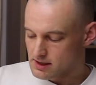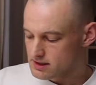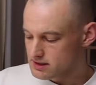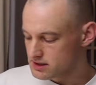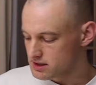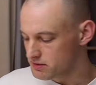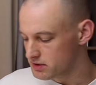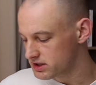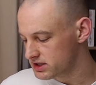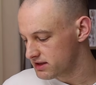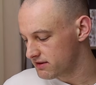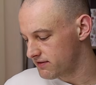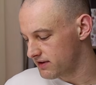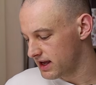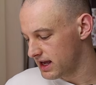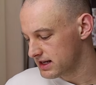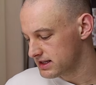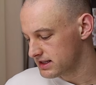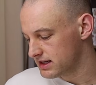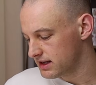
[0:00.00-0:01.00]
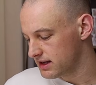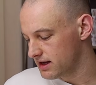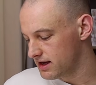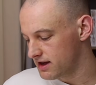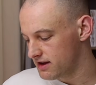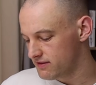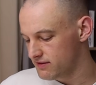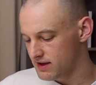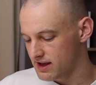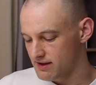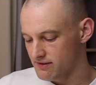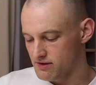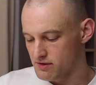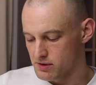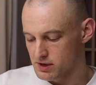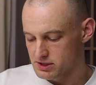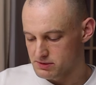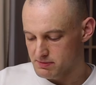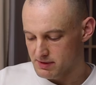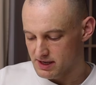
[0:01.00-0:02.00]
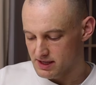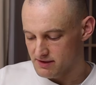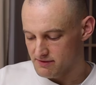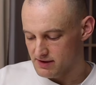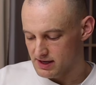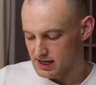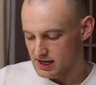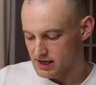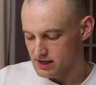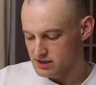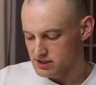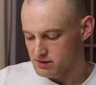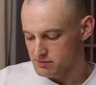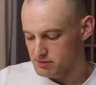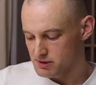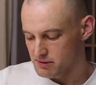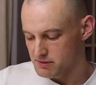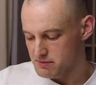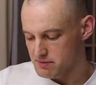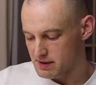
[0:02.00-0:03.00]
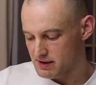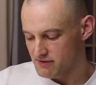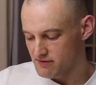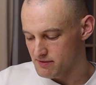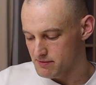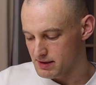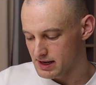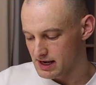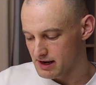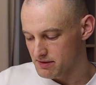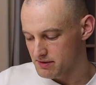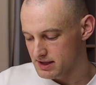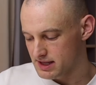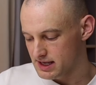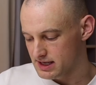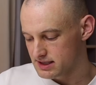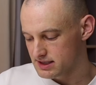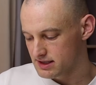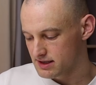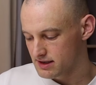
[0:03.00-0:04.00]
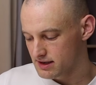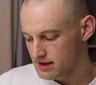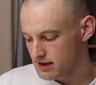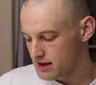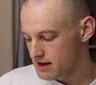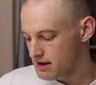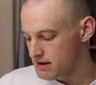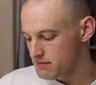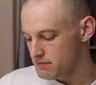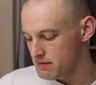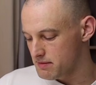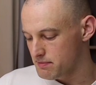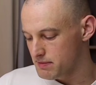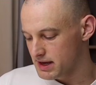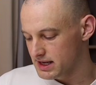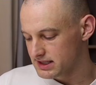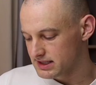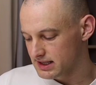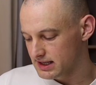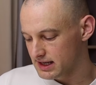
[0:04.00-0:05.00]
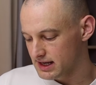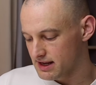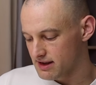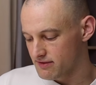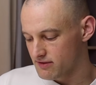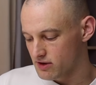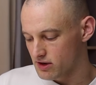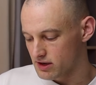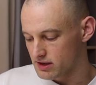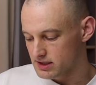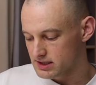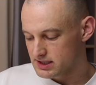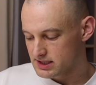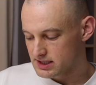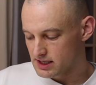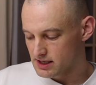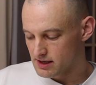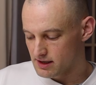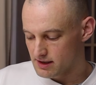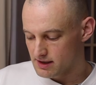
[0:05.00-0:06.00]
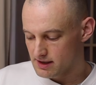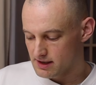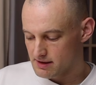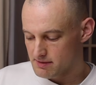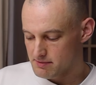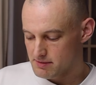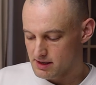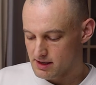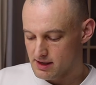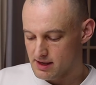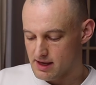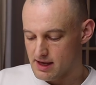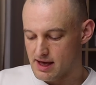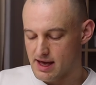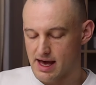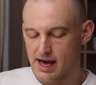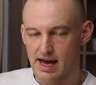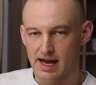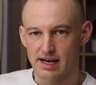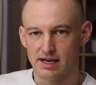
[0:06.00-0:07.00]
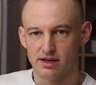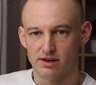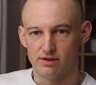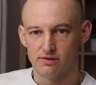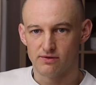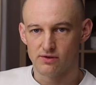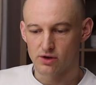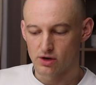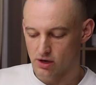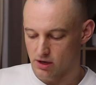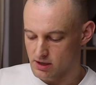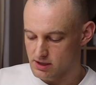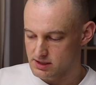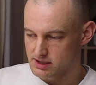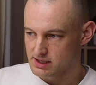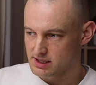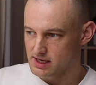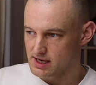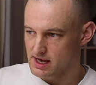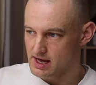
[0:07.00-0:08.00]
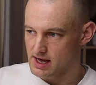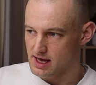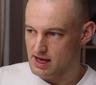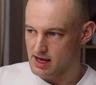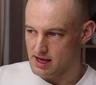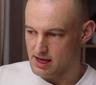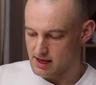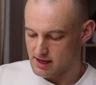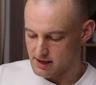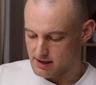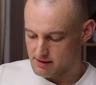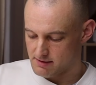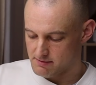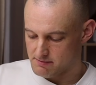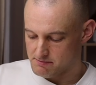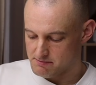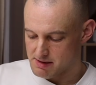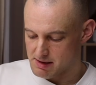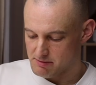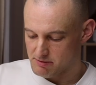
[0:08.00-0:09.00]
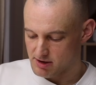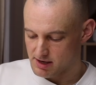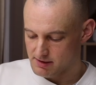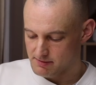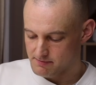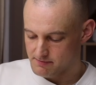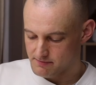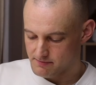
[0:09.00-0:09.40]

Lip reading: So what's the forgetting curve? If you watch my other videos, you'll probably be familiar with it. But basically, you've got time and you've got memory.